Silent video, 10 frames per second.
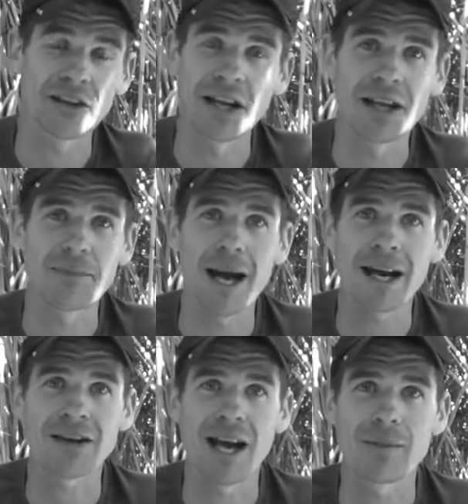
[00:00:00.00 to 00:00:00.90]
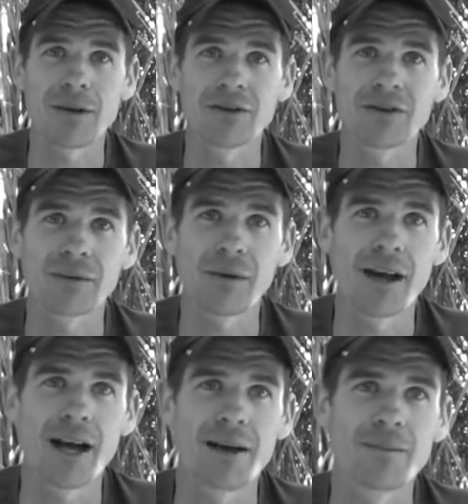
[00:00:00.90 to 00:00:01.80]
You can eat your macadamias and stuff like
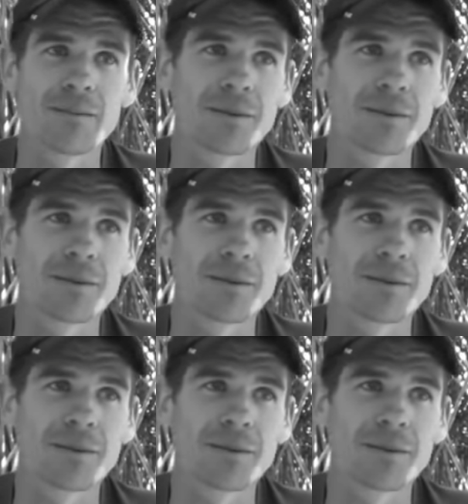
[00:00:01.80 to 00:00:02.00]
that.